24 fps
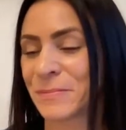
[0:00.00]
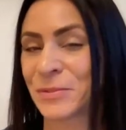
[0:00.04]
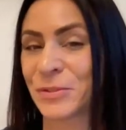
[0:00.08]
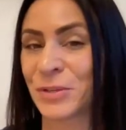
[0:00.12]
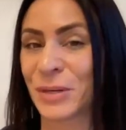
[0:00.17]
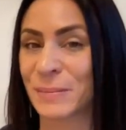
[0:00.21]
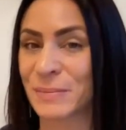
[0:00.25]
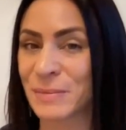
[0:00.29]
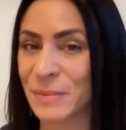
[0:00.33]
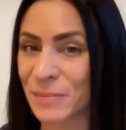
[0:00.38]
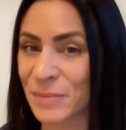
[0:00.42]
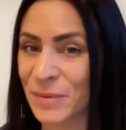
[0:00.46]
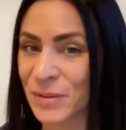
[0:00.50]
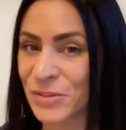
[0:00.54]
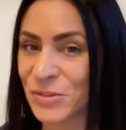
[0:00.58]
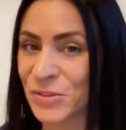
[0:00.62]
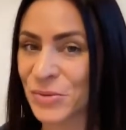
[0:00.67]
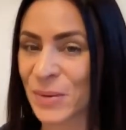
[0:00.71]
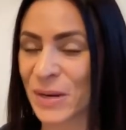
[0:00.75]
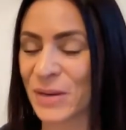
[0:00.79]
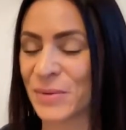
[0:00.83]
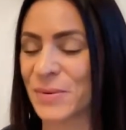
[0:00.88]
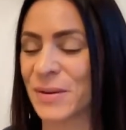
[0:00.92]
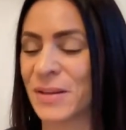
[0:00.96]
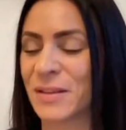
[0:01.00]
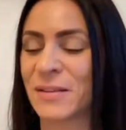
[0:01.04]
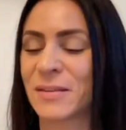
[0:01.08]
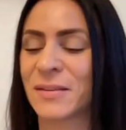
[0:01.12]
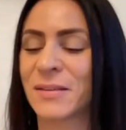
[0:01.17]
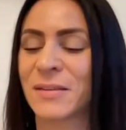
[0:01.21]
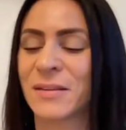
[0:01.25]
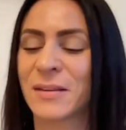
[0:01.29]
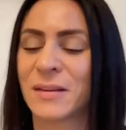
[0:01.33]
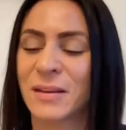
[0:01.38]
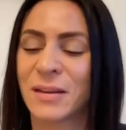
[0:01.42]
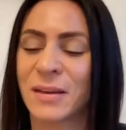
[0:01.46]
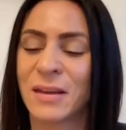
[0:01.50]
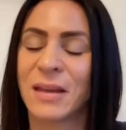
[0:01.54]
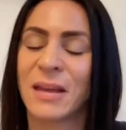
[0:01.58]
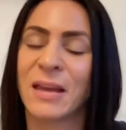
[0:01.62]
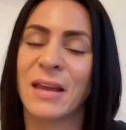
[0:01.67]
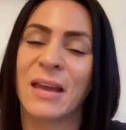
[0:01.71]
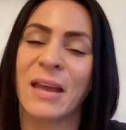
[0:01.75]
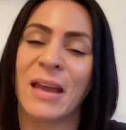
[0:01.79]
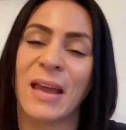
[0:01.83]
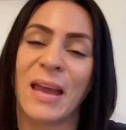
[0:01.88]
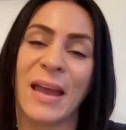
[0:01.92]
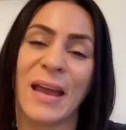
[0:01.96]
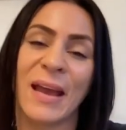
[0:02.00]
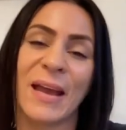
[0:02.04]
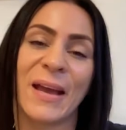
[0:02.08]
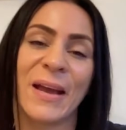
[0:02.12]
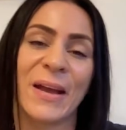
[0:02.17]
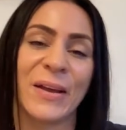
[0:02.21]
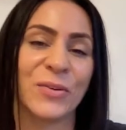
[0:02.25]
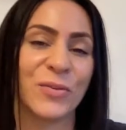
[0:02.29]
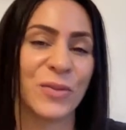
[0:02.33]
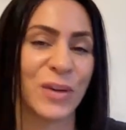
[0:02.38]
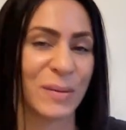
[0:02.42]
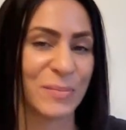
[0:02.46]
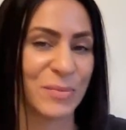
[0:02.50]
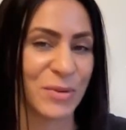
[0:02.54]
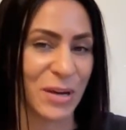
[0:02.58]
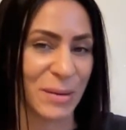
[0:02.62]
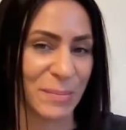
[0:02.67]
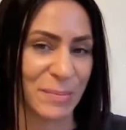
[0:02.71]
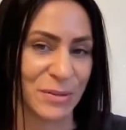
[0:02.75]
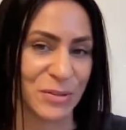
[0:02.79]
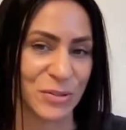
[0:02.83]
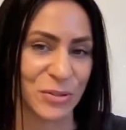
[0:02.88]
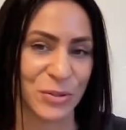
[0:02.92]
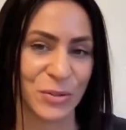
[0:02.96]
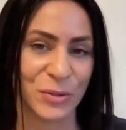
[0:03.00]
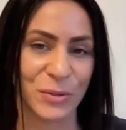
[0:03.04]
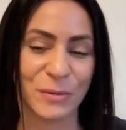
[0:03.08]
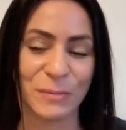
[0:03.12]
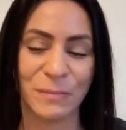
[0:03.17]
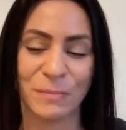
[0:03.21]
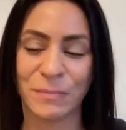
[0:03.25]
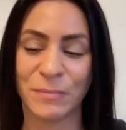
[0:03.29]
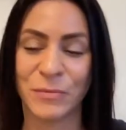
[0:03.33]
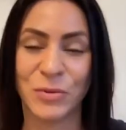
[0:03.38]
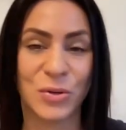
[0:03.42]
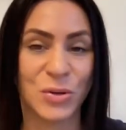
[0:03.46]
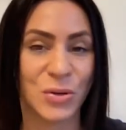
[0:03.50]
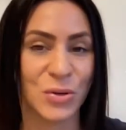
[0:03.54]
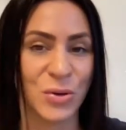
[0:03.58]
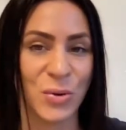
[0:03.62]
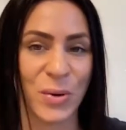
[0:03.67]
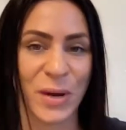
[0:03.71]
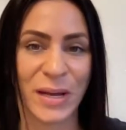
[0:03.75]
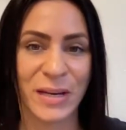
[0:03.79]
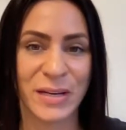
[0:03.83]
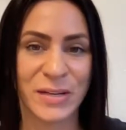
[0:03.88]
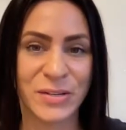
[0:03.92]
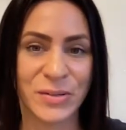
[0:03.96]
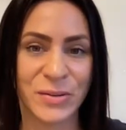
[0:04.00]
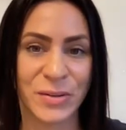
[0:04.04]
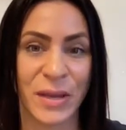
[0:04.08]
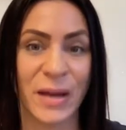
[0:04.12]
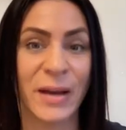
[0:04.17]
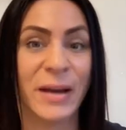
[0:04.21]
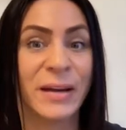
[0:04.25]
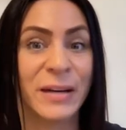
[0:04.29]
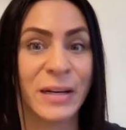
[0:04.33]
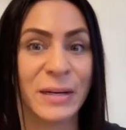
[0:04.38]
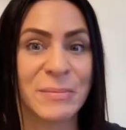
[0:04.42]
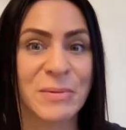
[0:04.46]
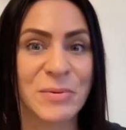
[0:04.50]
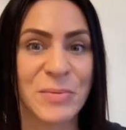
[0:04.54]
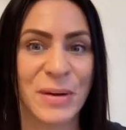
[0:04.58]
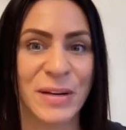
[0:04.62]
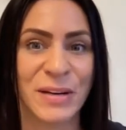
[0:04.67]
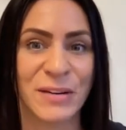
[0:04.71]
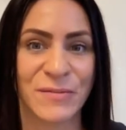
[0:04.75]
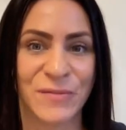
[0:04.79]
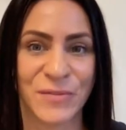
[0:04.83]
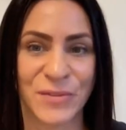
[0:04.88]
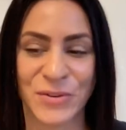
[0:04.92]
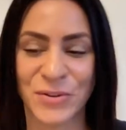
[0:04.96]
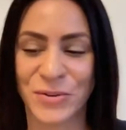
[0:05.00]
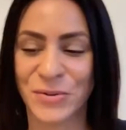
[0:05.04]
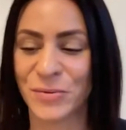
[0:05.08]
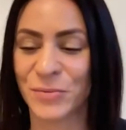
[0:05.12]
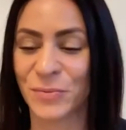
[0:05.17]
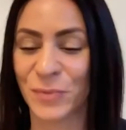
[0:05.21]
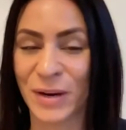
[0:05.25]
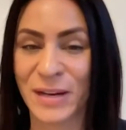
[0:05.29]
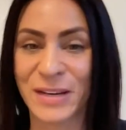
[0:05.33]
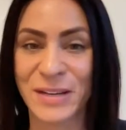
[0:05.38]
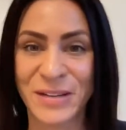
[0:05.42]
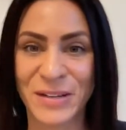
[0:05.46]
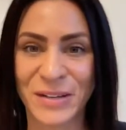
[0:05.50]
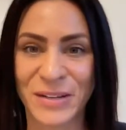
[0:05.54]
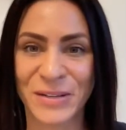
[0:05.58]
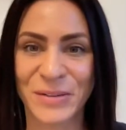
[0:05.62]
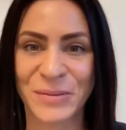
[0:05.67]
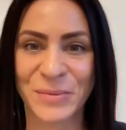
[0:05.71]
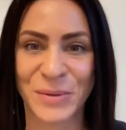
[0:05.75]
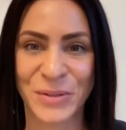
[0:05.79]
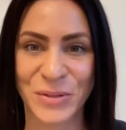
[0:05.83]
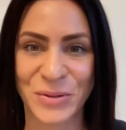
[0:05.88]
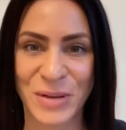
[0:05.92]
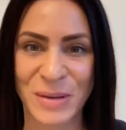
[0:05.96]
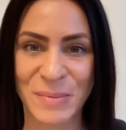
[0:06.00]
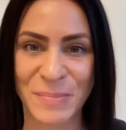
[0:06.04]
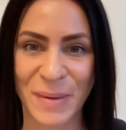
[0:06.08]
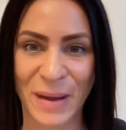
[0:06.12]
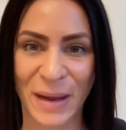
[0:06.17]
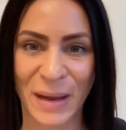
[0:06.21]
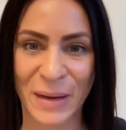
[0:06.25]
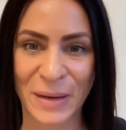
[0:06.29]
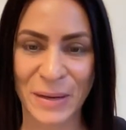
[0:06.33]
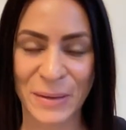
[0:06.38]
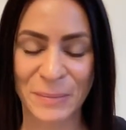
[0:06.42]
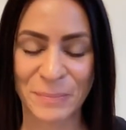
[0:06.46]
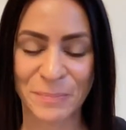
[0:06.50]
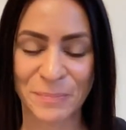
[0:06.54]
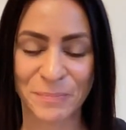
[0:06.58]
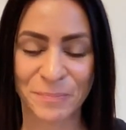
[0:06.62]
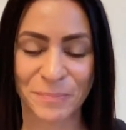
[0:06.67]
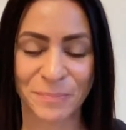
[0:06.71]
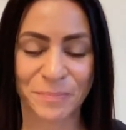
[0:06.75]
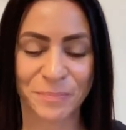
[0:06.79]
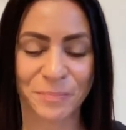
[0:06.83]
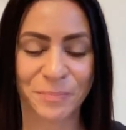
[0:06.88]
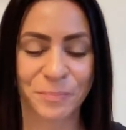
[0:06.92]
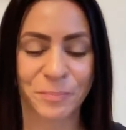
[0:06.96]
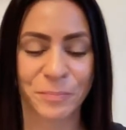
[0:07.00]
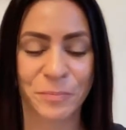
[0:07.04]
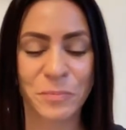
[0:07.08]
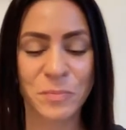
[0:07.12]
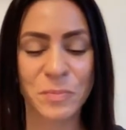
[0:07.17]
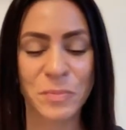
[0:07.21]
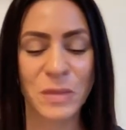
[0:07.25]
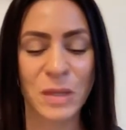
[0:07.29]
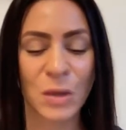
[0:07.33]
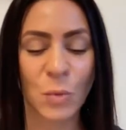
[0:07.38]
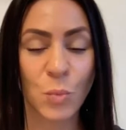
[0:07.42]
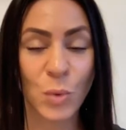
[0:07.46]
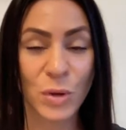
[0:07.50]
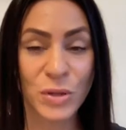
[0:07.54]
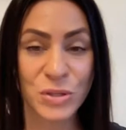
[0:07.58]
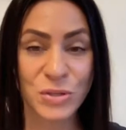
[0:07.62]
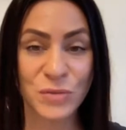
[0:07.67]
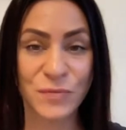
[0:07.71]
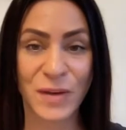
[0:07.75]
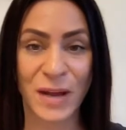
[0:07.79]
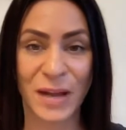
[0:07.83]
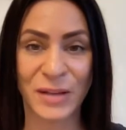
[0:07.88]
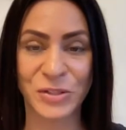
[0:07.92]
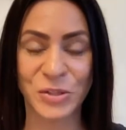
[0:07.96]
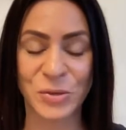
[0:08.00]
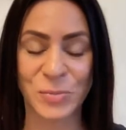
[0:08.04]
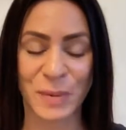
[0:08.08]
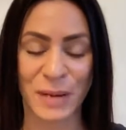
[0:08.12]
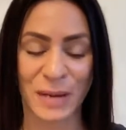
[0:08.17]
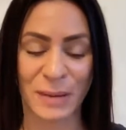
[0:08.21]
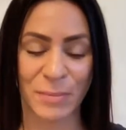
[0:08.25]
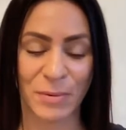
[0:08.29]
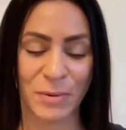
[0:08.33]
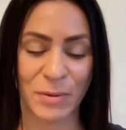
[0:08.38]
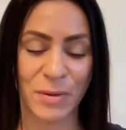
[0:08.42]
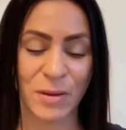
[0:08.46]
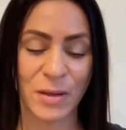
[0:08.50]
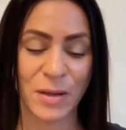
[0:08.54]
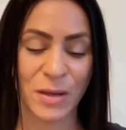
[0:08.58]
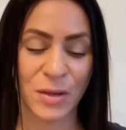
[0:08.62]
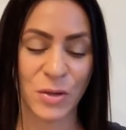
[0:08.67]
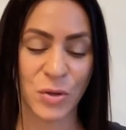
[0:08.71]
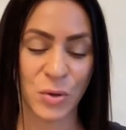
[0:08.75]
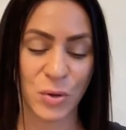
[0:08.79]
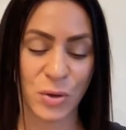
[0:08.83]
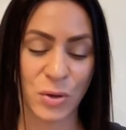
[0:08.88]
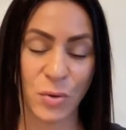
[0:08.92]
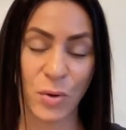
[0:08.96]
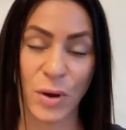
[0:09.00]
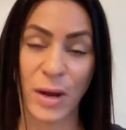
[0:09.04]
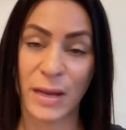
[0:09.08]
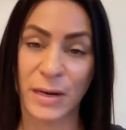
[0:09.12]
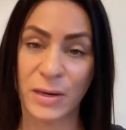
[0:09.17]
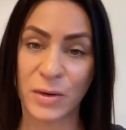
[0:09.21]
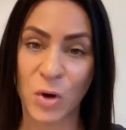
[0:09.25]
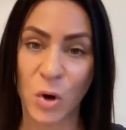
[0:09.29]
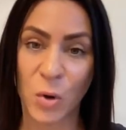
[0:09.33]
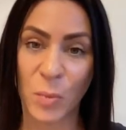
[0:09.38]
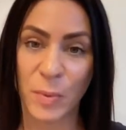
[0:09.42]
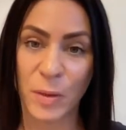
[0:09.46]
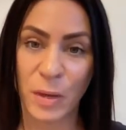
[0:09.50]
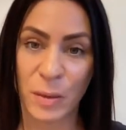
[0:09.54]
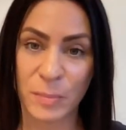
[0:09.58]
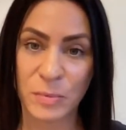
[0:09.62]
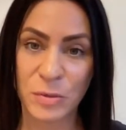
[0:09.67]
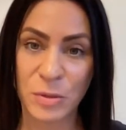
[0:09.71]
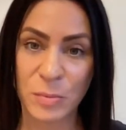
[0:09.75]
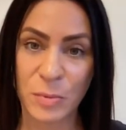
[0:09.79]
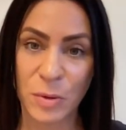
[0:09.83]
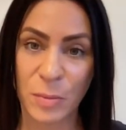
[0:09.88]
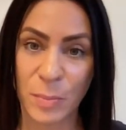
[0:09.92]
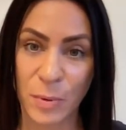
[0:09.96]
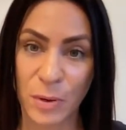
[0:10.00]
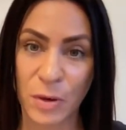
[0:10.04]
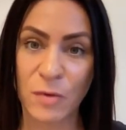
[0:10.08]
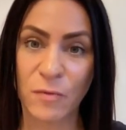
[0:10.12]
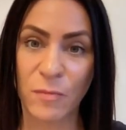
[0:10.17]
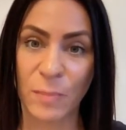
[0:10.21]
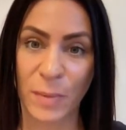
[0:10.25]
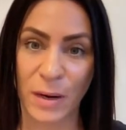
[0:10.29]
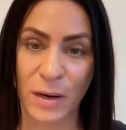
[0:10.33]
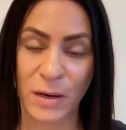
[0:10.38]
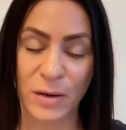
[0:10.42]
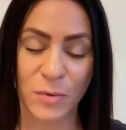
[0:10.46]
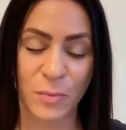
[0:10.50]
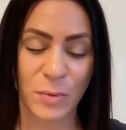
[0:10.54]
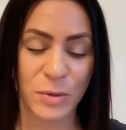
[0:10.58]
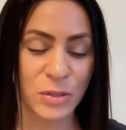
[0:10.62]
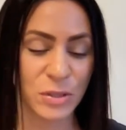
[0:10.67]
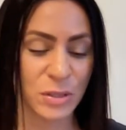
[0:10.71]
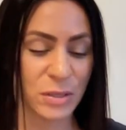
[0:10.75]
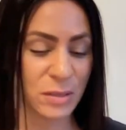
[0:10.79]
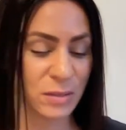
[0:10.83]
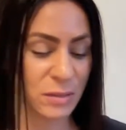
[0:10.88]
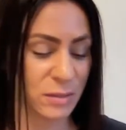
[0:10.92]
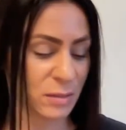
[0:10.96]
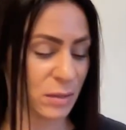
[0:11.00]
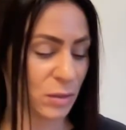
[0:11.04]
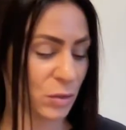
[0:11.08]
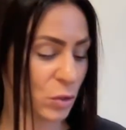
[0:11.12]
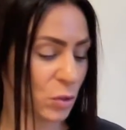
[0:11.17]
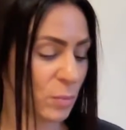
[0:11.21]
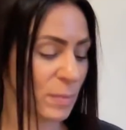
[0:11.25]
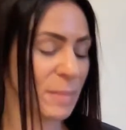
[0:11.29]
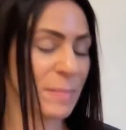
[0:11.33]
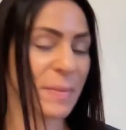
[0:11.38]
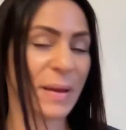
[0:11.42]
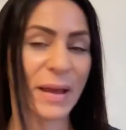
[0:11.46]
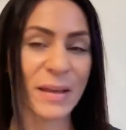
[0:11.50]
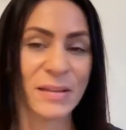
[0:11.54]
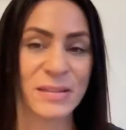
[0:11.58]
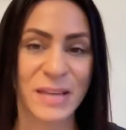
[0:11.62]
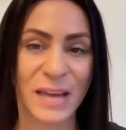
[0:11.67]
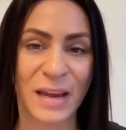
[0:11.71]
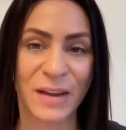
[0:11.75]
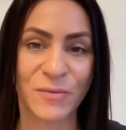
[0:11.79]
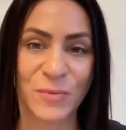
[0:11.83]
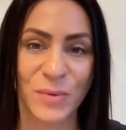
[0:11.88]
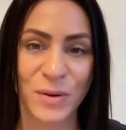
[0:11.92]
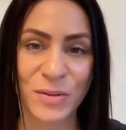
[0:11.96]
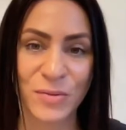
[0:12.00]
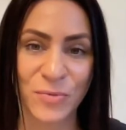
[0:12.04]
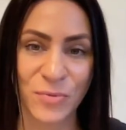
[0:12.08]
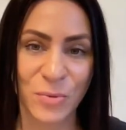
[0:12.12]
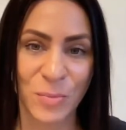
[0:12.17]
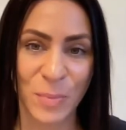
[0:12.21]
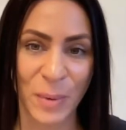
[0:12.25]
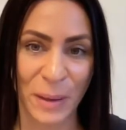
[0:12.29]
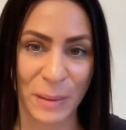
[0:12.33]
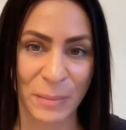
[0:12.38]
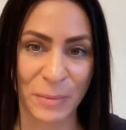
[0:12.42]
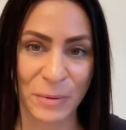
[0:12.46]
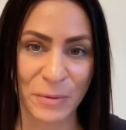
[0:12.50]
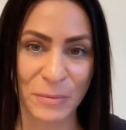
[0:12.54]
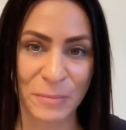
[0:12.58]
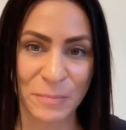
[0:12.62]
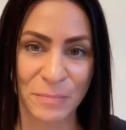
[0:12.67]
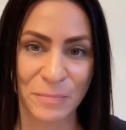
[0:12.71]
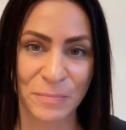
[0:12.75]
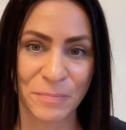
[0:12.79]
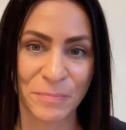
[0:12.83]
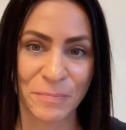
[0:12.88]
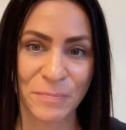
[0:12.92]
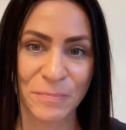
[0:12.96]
grab something to write with, and grab your epic journal, you can go ahead and do that, and I'll be waiting for you right here when you get back. Once you've got your Bible, you can go ahead and open up to the book of Mark, which is a little bit past halfway through the Bible.